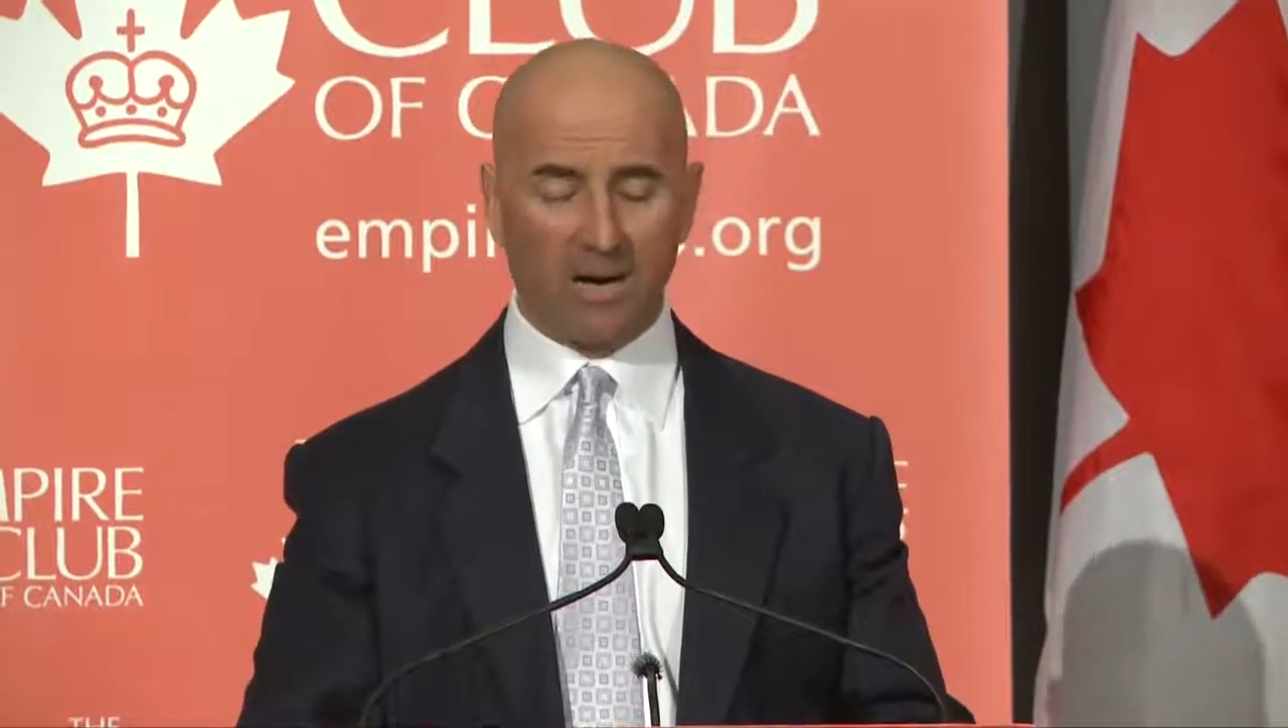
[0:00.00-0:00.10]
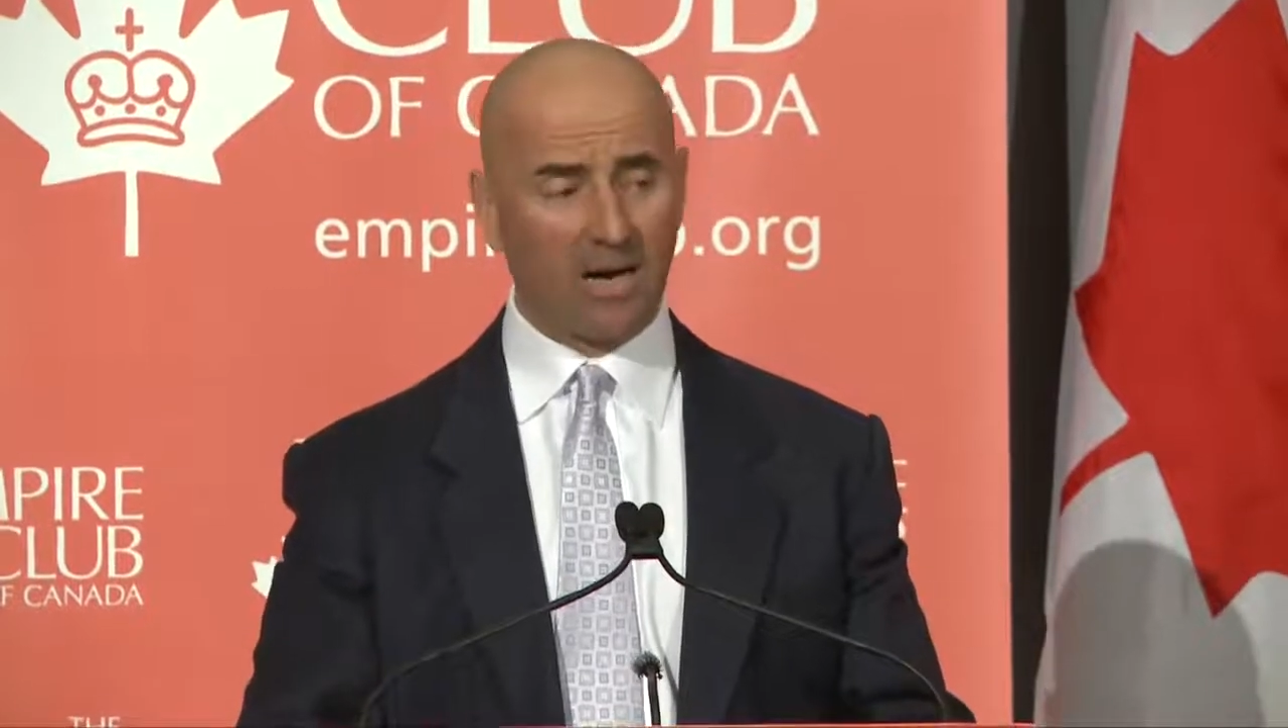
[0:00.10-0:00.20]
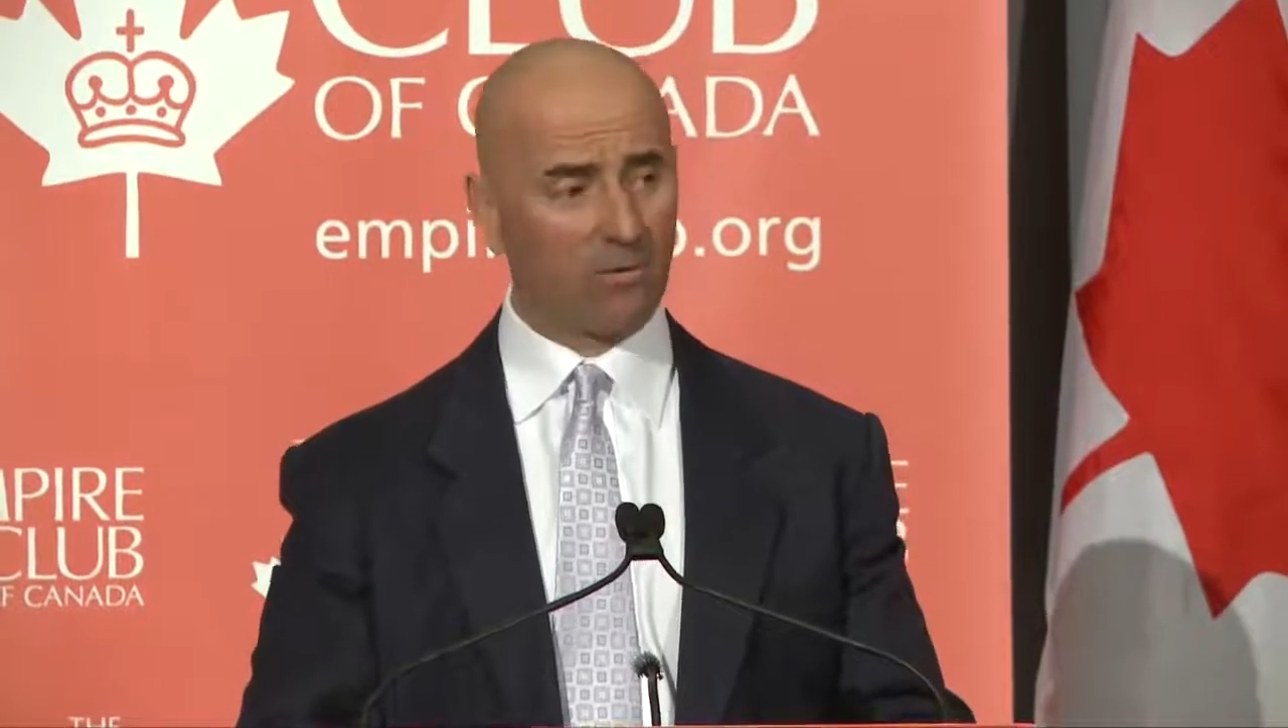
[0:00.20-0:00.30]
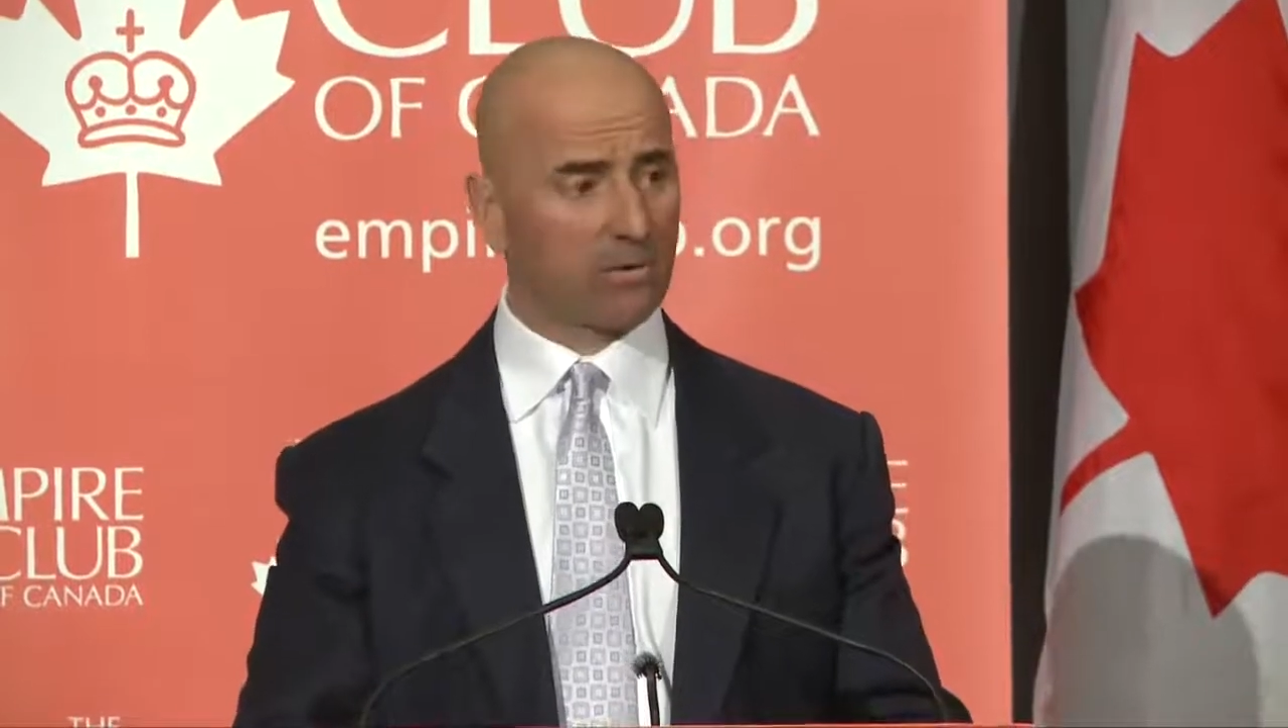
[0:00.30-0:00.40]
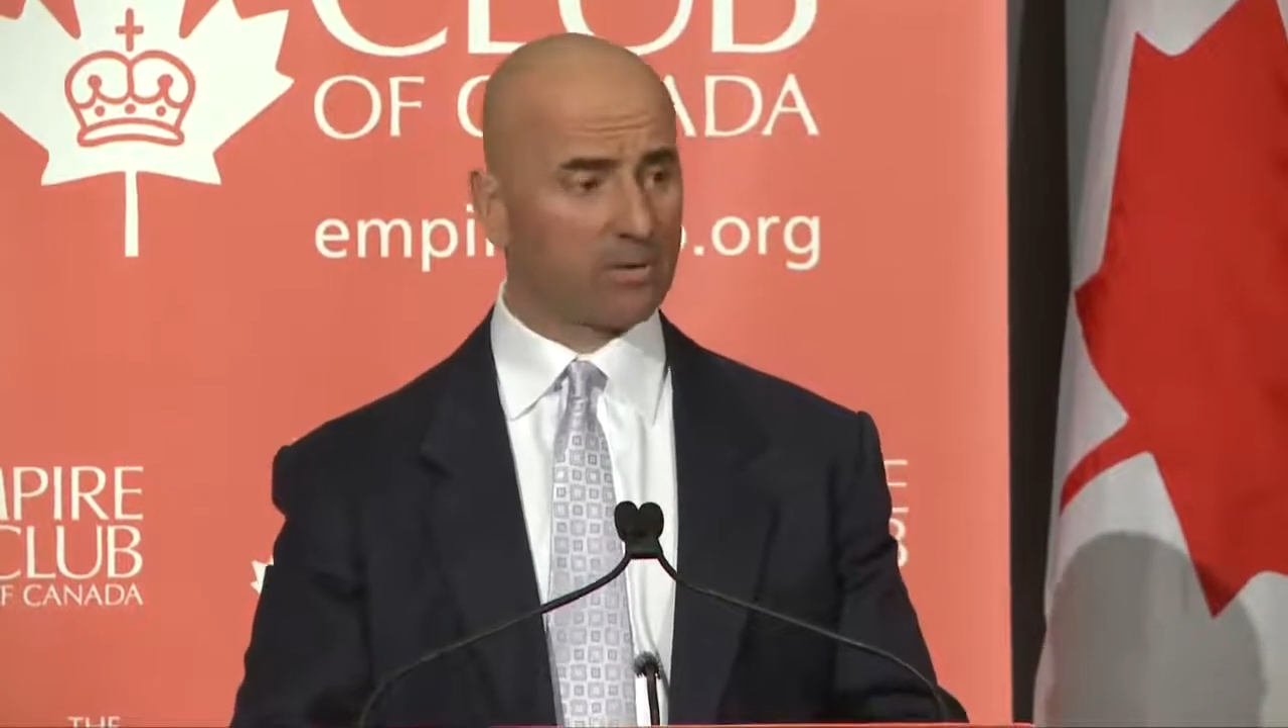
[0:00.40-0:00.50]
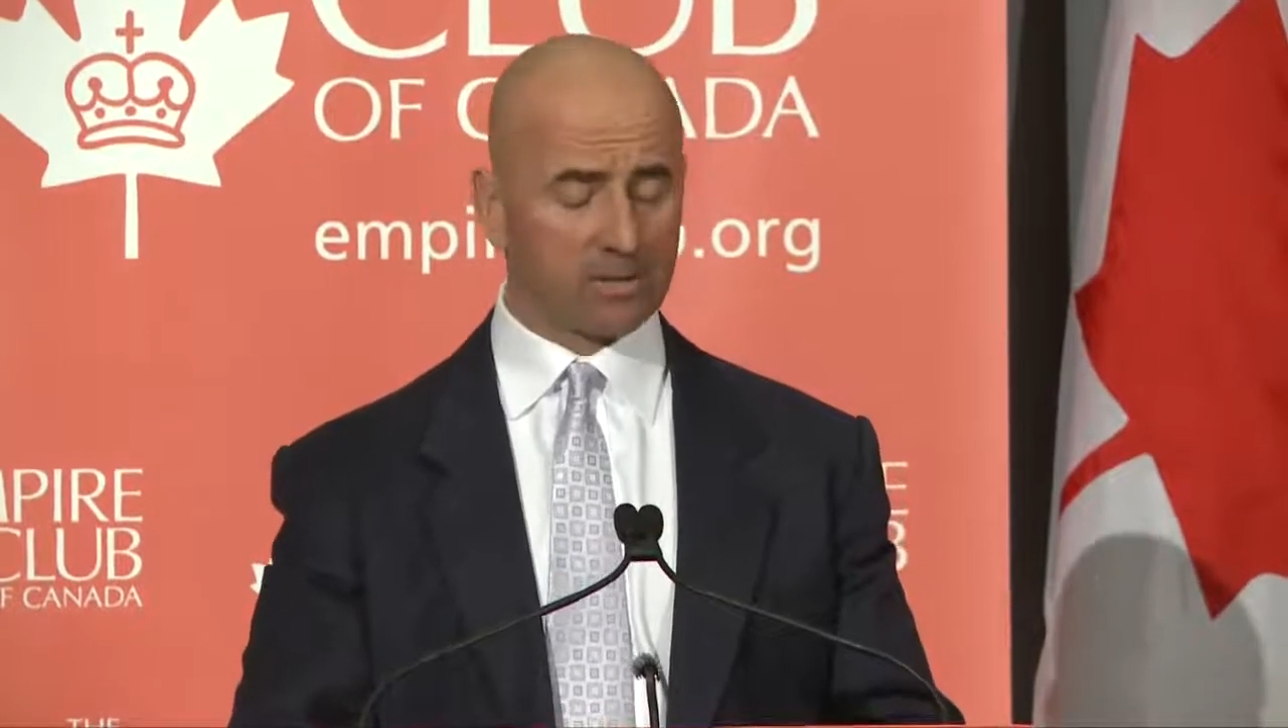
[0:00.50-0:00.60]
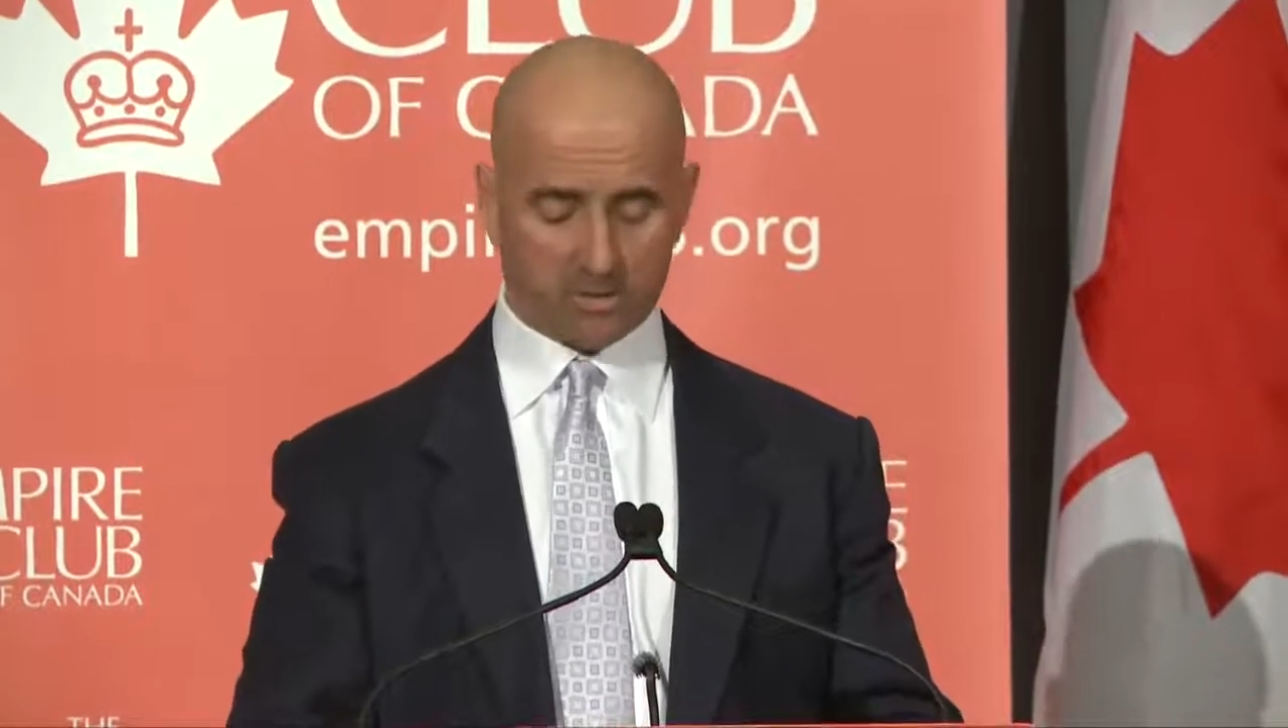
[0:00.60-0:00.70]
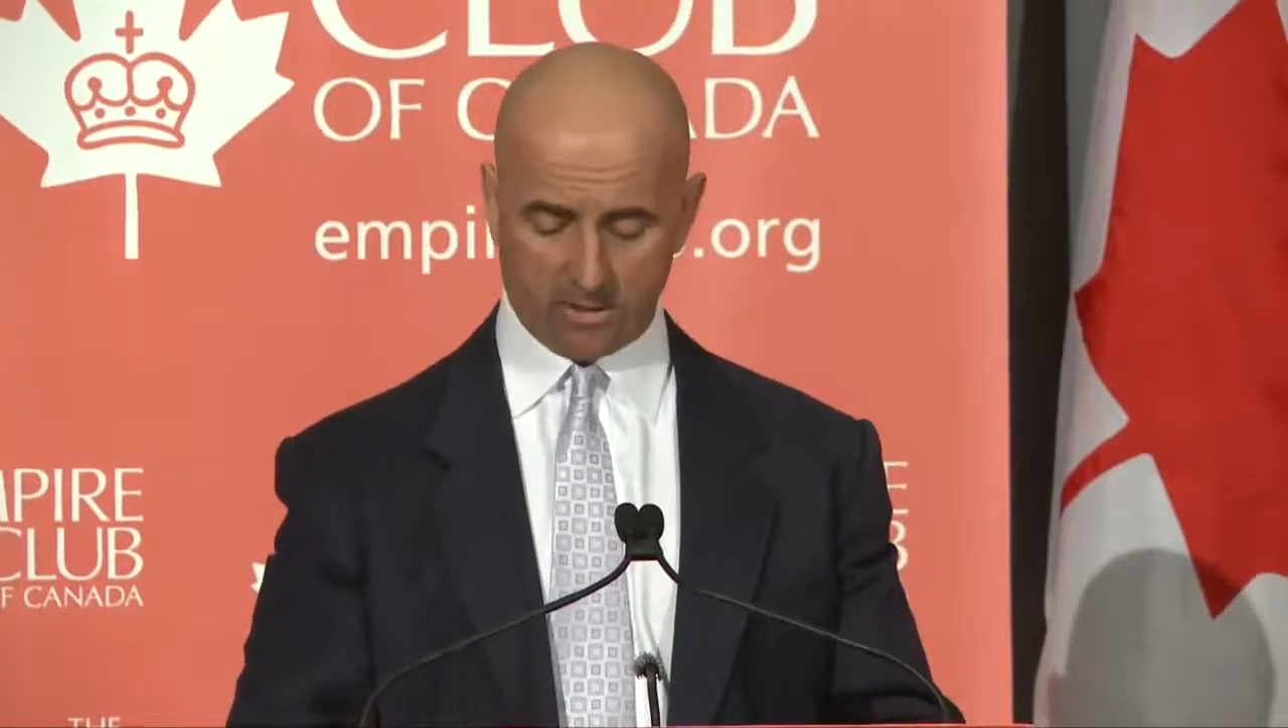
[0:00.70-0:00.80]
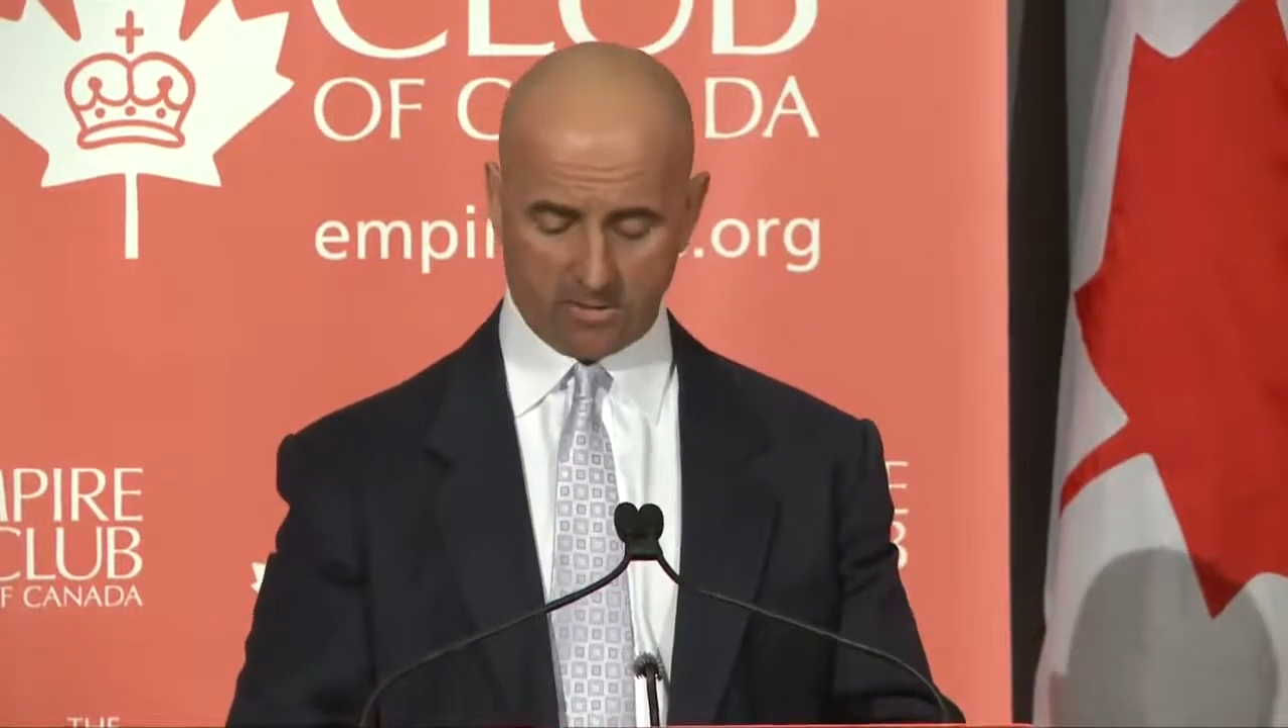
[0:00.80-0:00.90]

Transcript: power, and